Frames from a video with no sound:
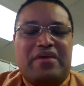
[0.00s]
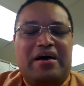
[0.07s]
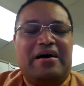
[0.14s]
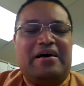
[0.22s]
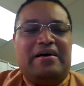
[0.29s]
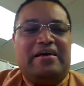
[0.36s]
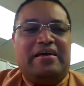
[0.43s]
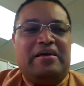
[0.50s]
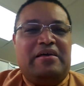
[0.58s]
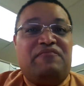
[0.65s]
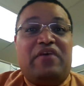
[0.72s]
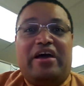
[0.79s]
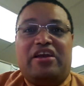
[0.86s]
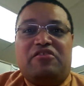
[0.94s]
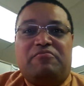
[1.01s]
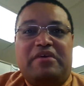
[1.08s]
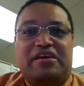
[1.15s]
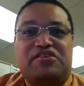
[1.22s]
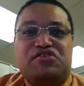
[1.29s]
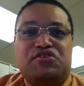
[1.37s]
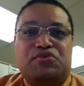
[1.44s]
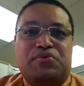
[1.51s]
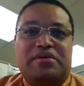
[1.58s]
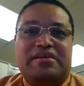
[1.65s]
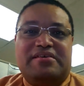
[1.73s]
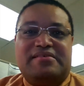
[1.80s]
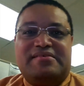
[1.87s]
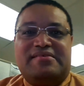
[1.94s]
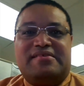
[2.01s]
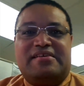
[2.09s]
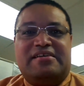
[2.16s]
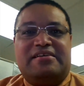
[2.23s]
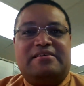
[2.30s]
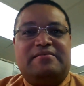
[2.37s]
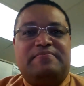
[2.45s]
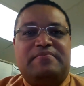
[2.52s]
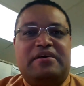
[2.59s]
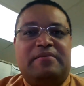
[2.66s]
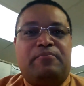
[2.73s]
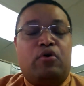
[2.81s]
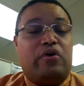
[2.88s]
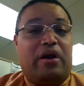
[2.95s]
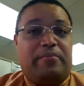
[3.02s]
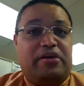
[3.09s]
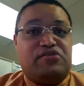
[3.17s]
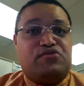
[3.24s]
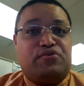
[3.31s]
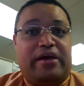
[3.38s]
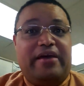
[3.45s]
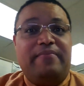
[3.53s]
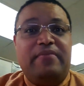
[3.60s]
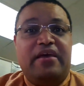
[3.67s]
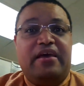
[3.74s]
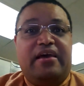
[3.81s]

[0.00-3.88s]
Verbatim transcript: uh, invited me to his uh, program yesterday.